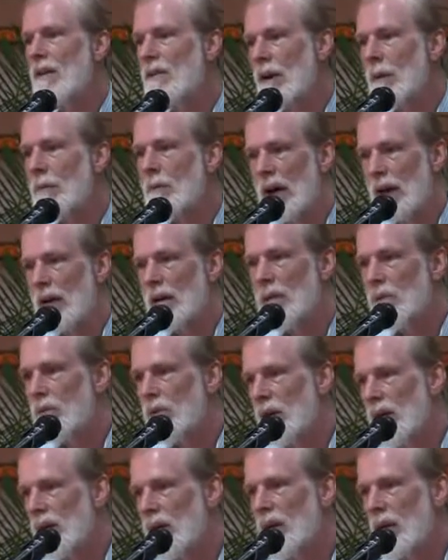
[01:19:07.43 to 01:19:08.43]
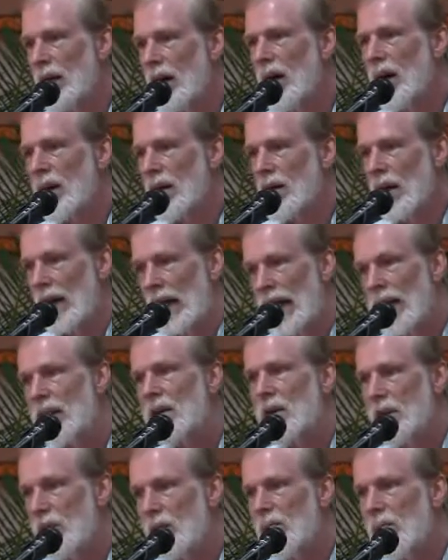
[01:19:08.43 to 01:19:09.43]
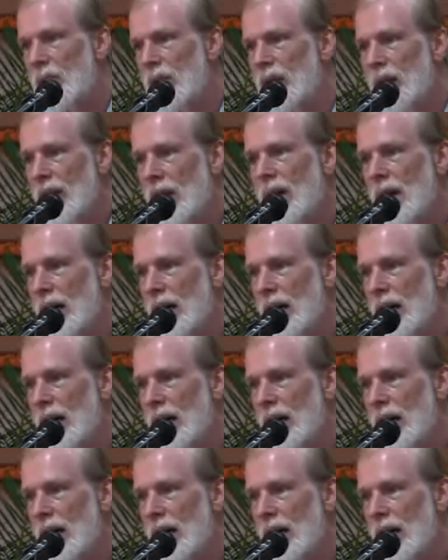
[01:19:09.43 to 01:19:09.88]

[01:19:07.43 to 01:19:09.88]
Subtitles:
some kind of collective